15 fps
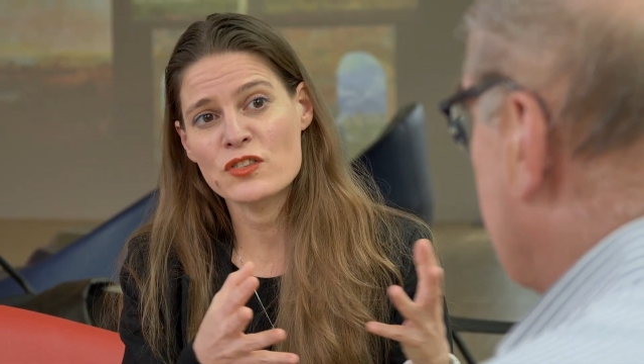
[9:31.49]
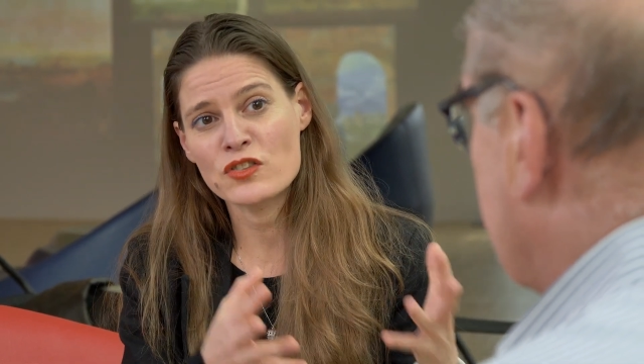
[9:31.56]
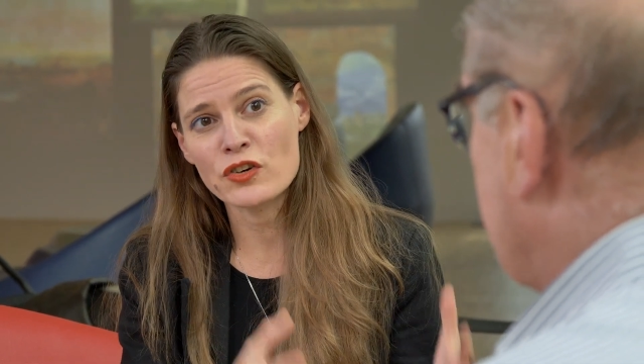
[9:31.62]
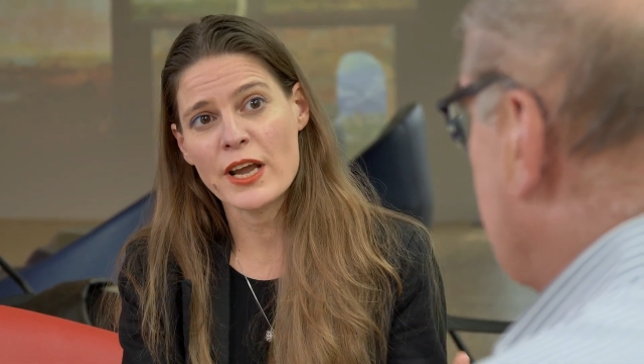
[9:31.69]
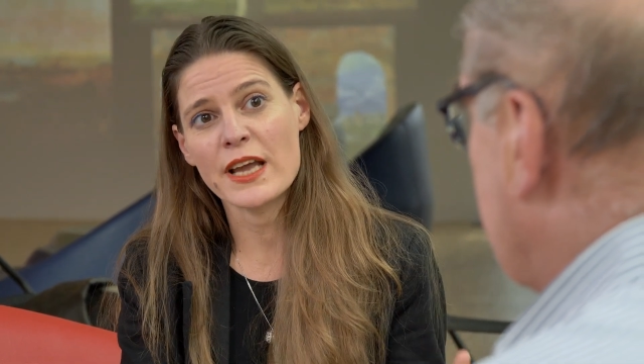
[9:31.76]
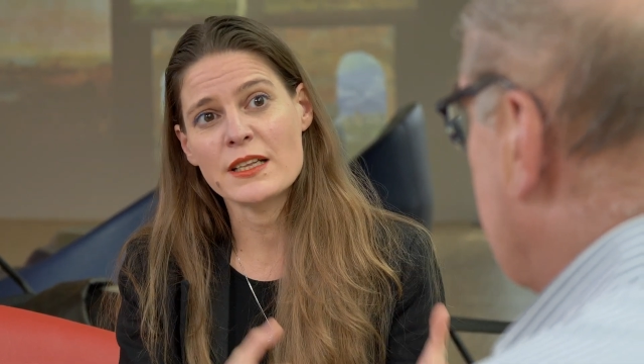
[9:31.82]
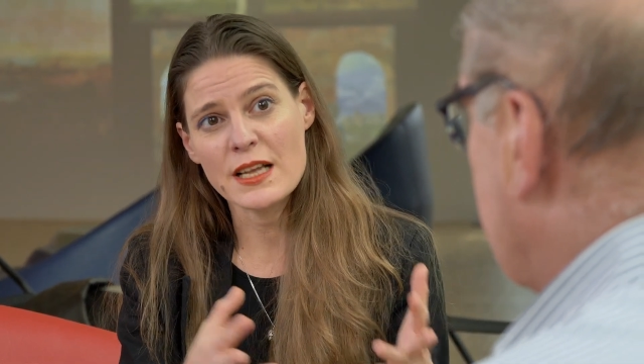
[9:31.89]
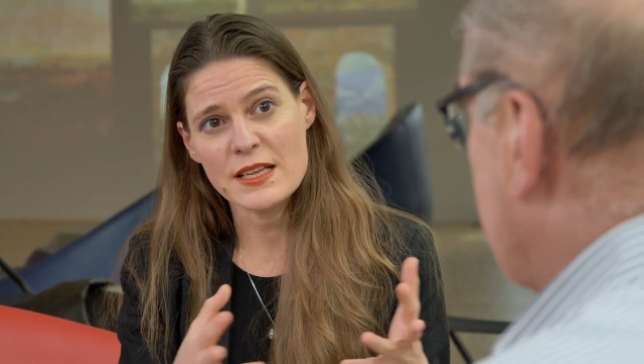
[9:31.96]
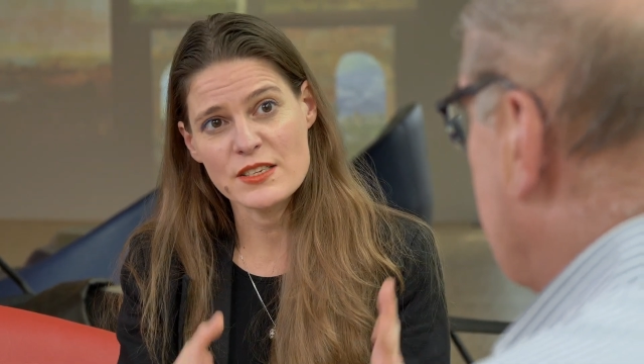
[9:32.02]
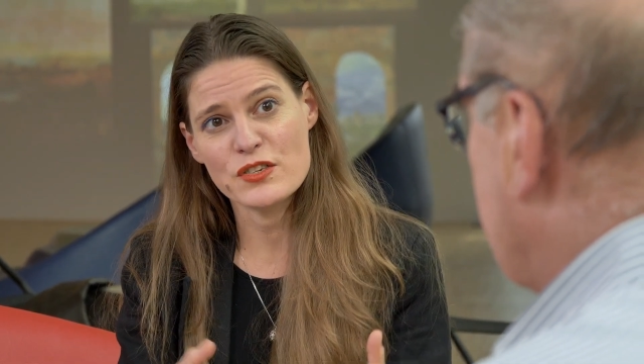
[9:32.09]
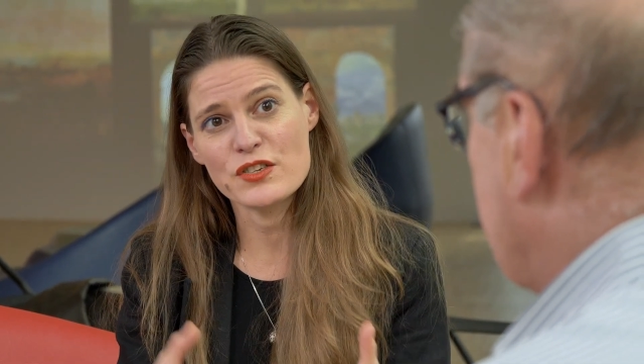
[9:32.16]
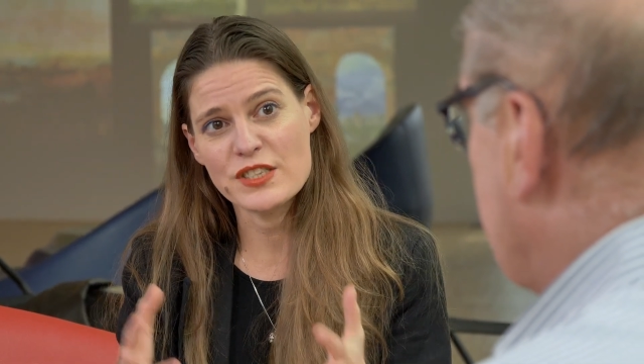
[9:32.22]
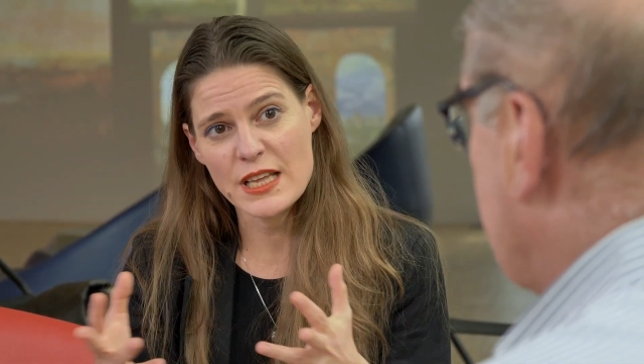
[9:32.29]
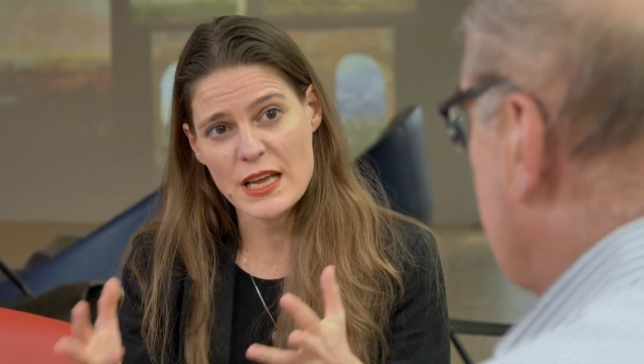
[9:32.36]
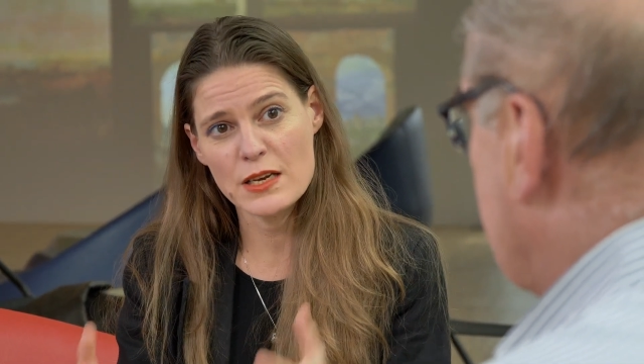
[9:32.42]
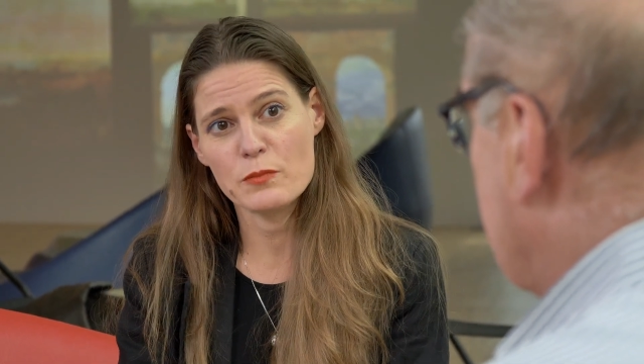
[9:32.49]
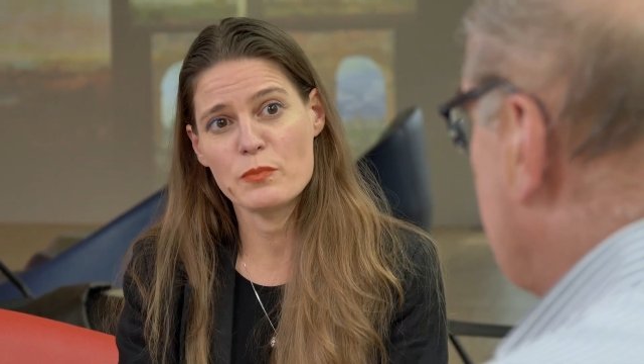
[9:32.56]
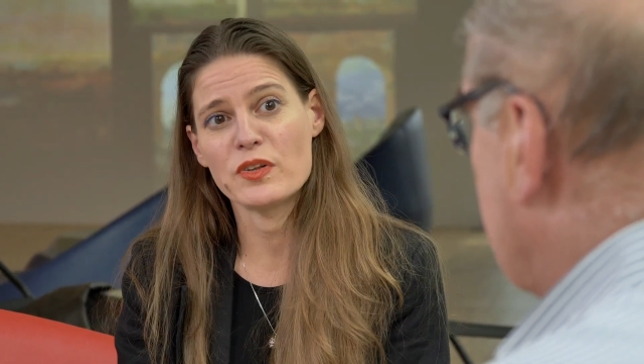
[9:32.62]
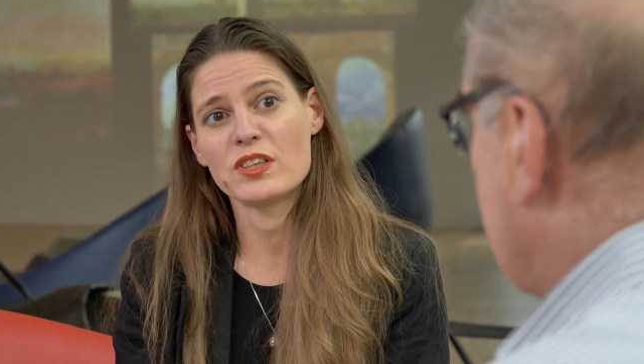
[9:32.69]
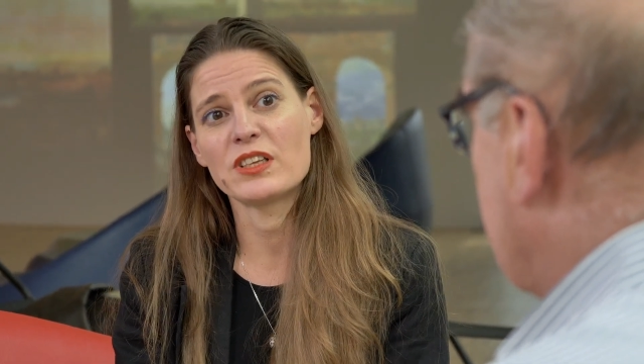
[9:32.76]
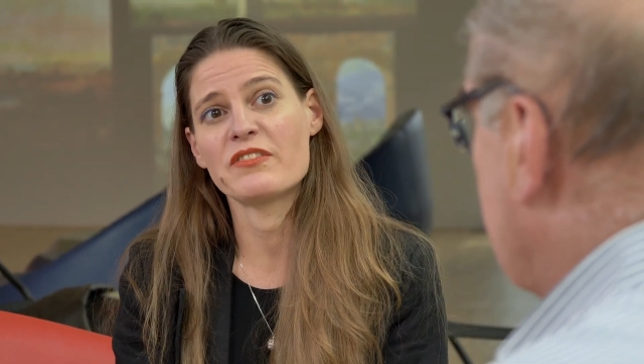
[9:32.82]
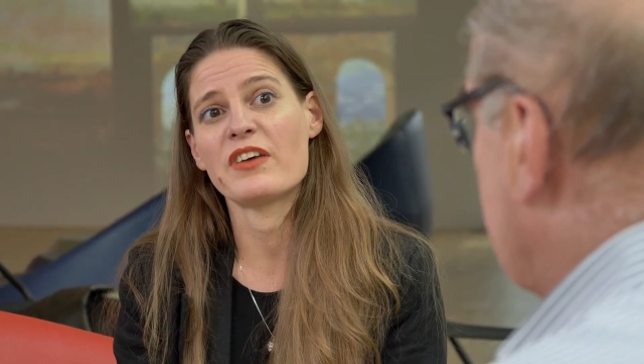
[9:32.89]
trade and
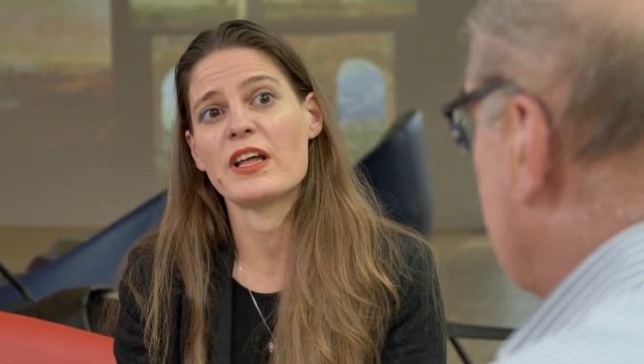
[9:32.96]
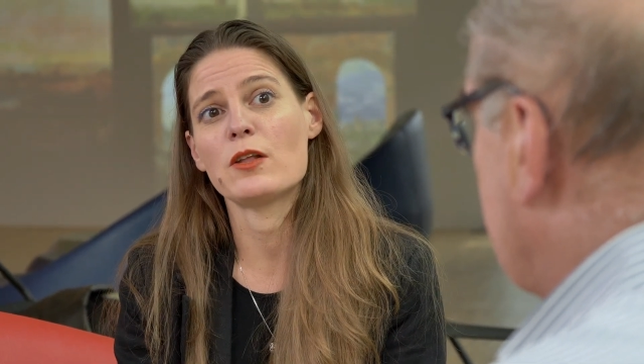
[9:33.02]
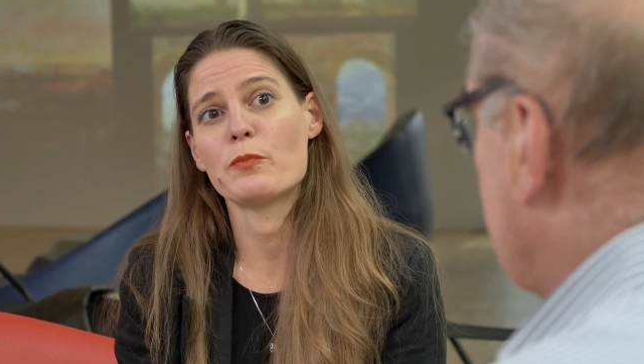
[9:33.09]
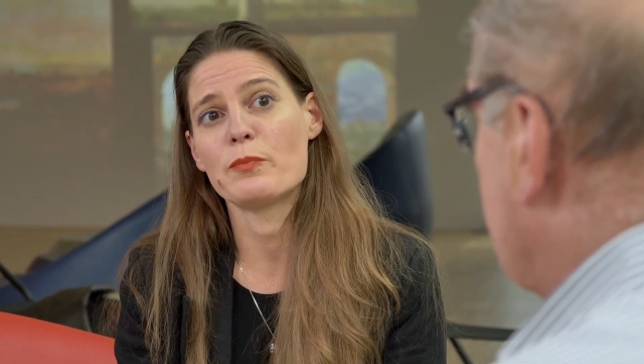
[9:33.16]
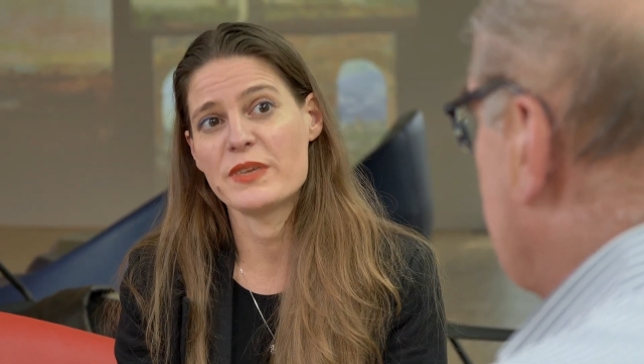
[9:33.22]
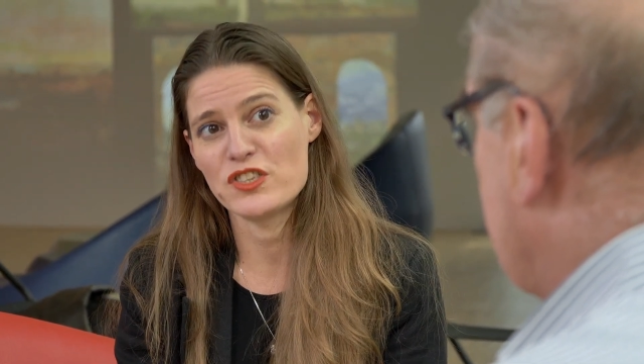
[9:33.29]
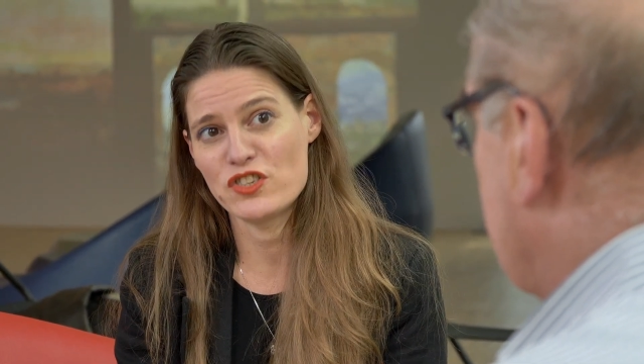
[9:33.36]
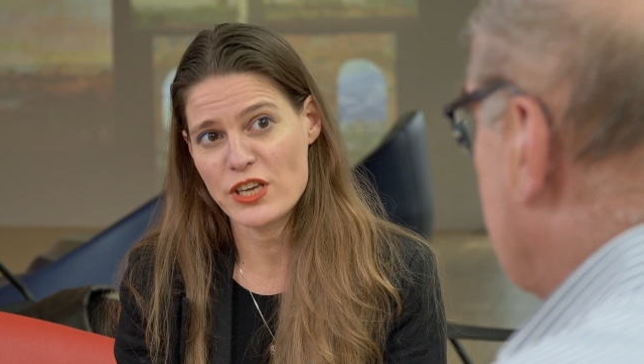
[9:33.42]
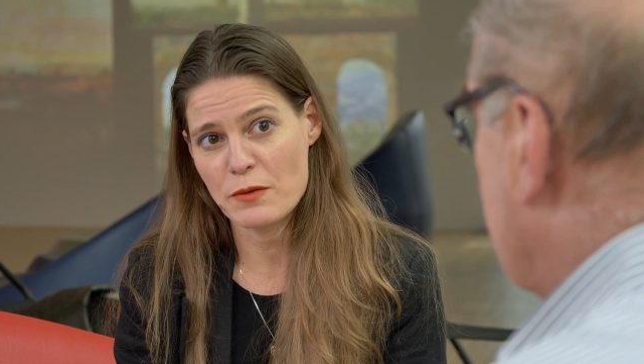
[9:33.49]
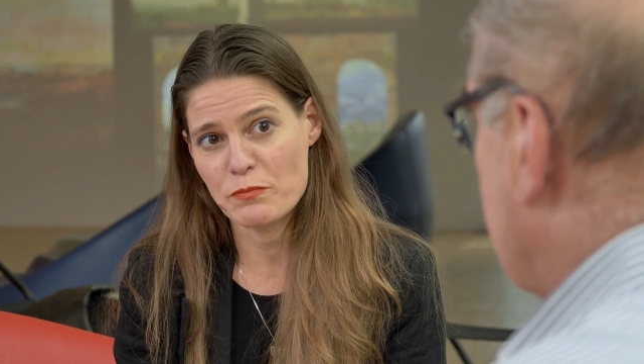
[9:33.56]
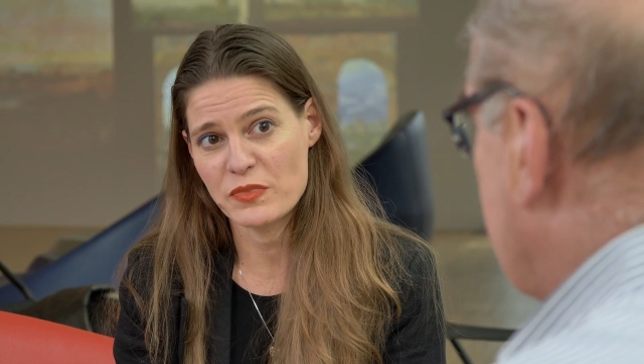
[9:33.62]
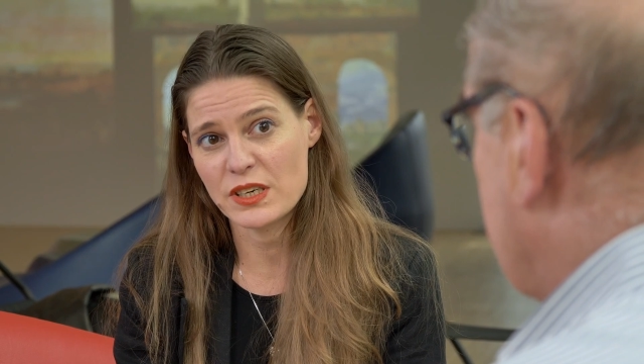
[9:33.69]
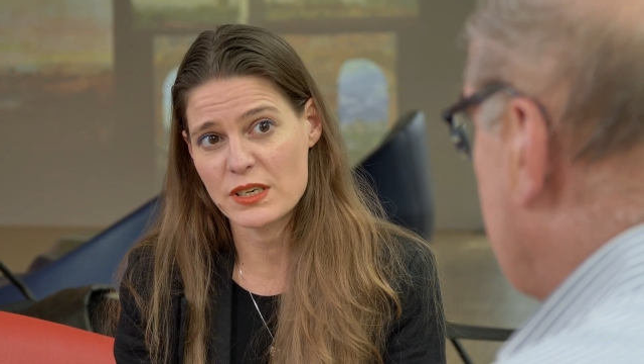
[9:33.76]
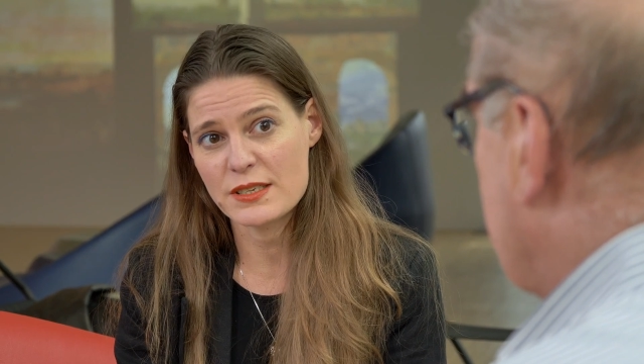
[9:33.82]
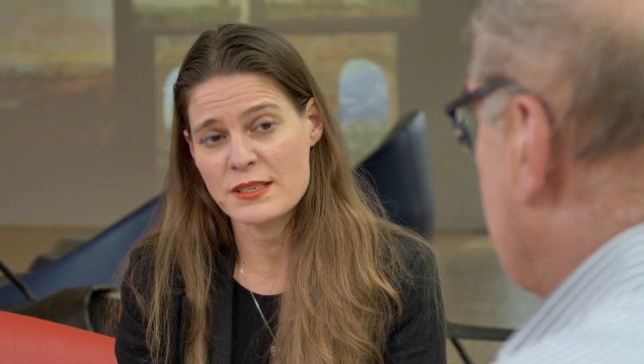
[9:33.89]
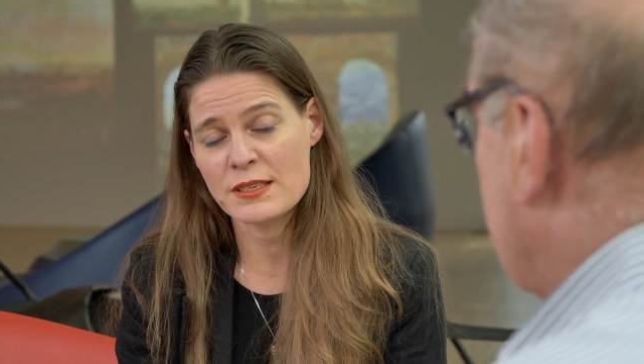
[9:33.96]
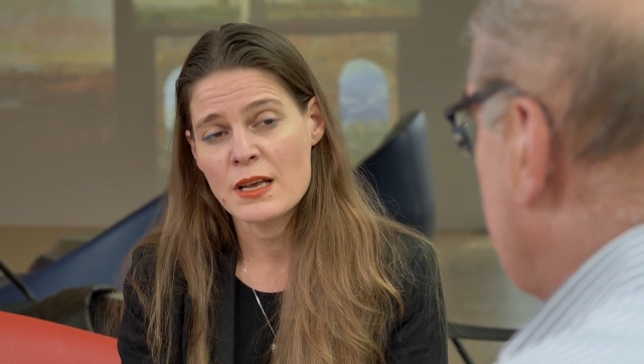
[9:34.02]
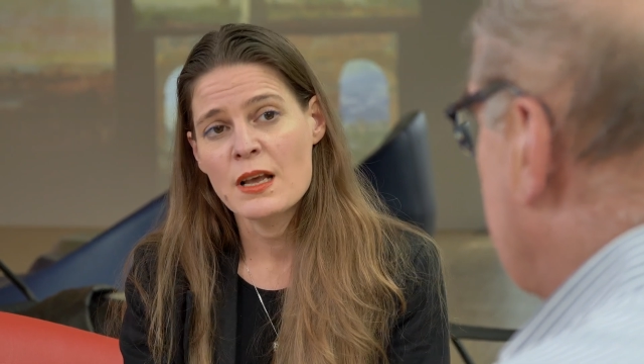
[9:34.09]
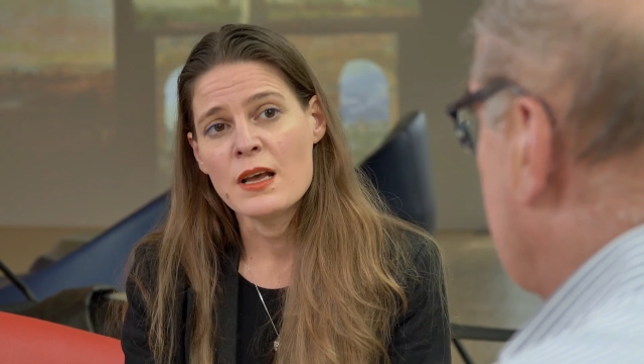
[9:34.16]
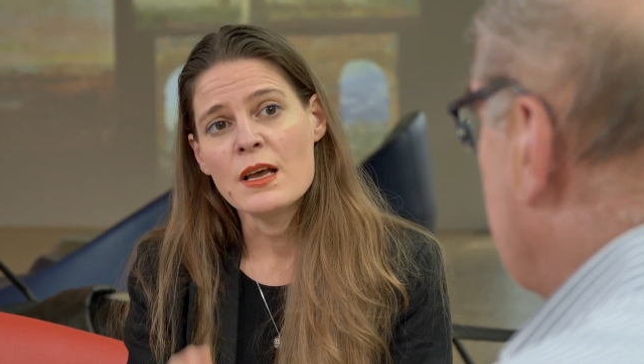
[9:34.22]
sustainable development chapters.